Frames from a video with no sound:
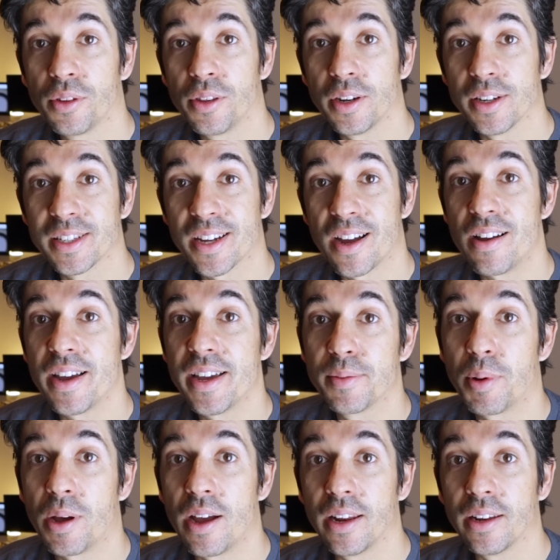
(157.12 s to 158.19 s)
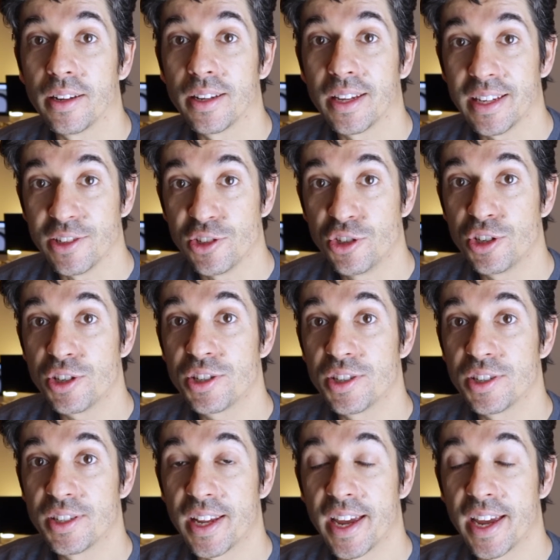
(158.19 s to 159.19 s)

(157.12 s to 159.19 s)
that a tired pilot is just as